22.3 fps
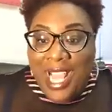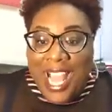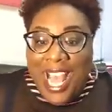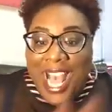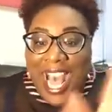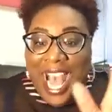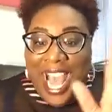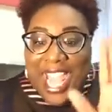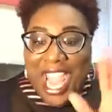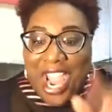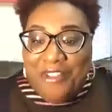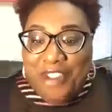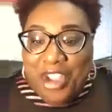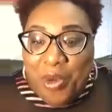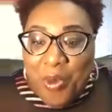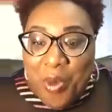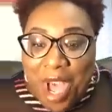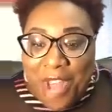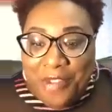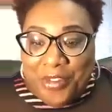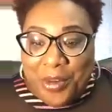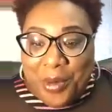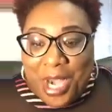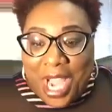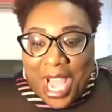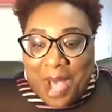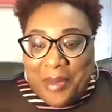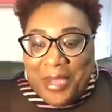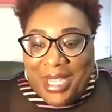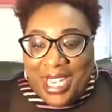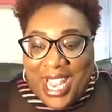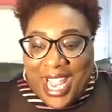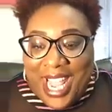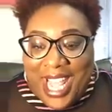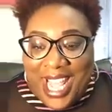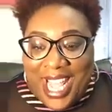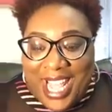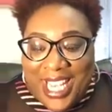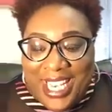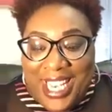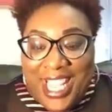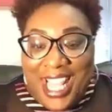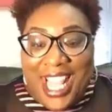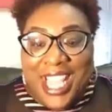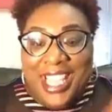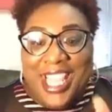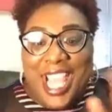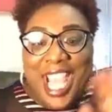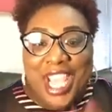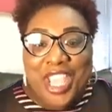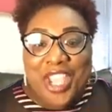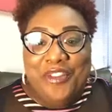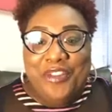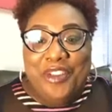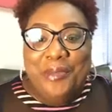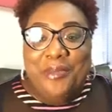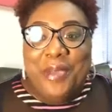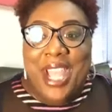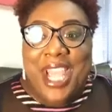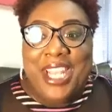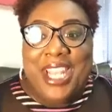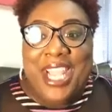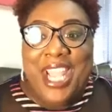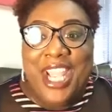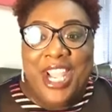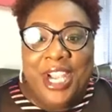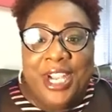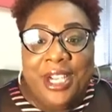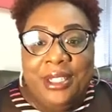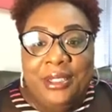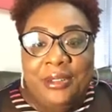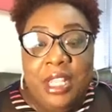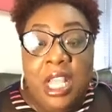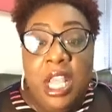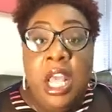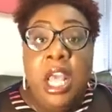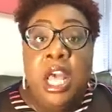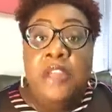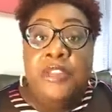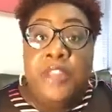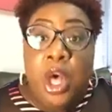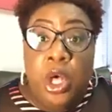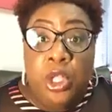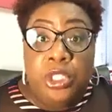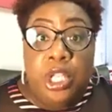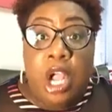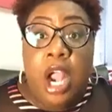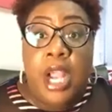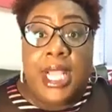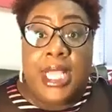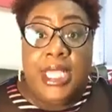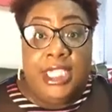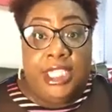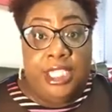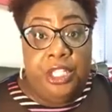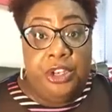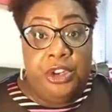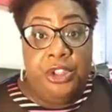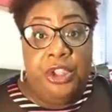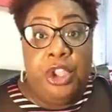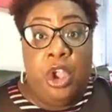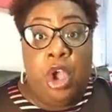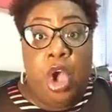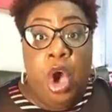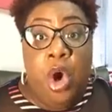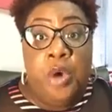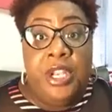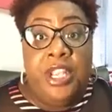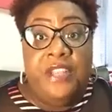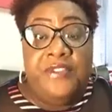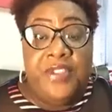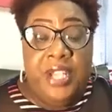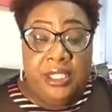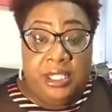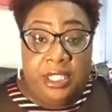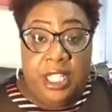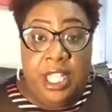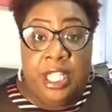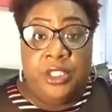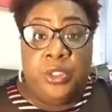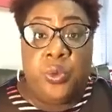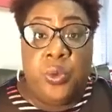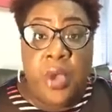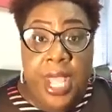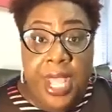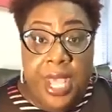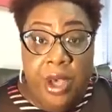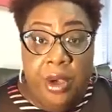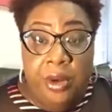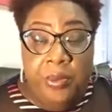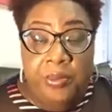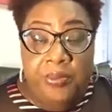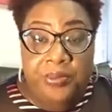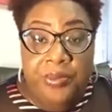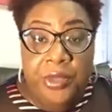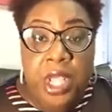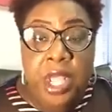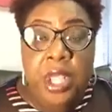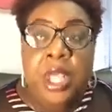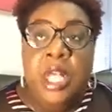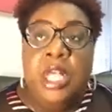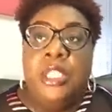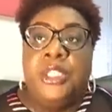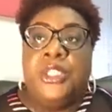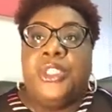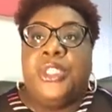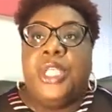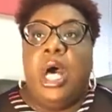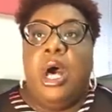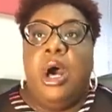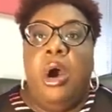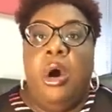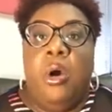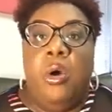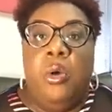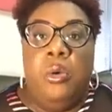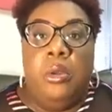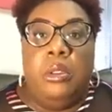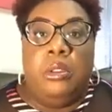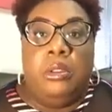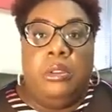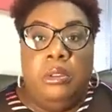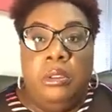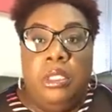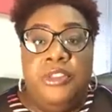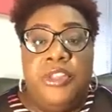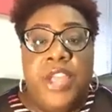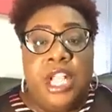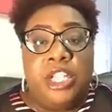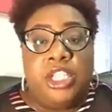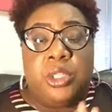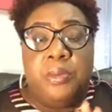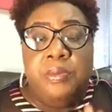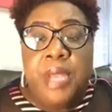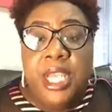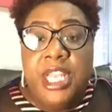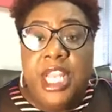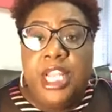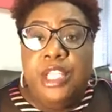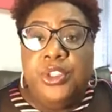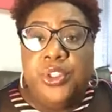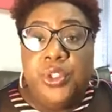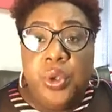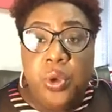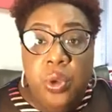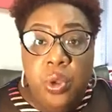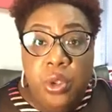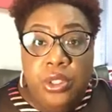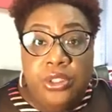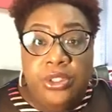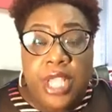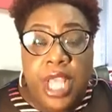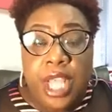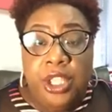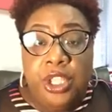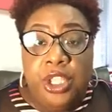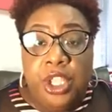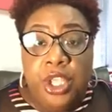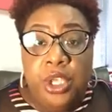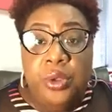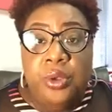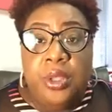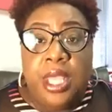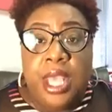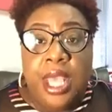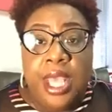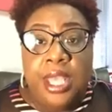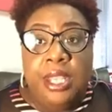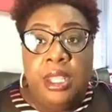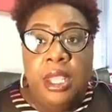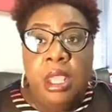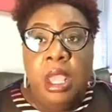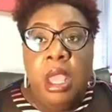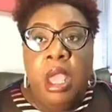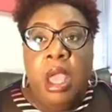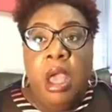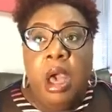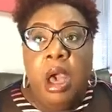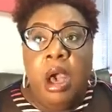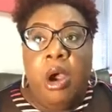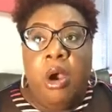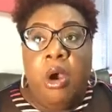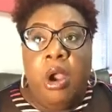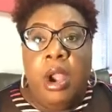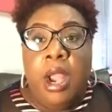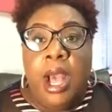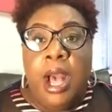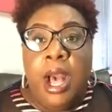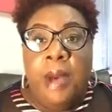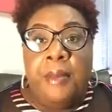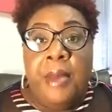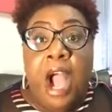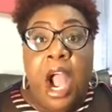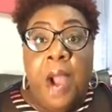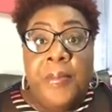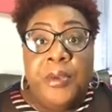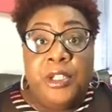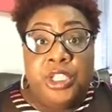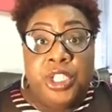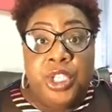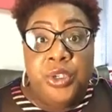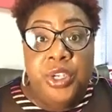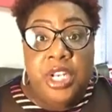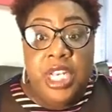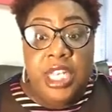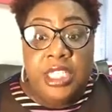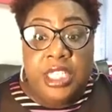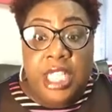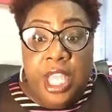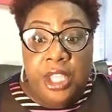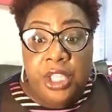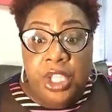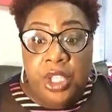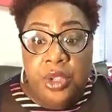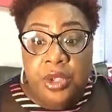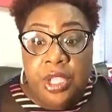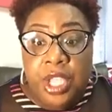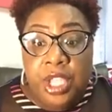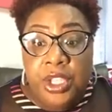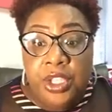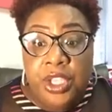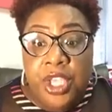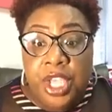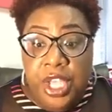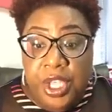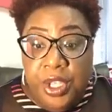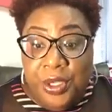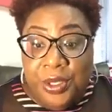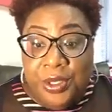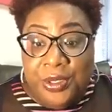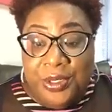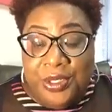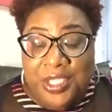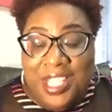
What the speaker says: Hi, everyone, for coming in. Thank you for being here. Those are considered your own events as well. So there's many tools that you can, or opportunities that you can use.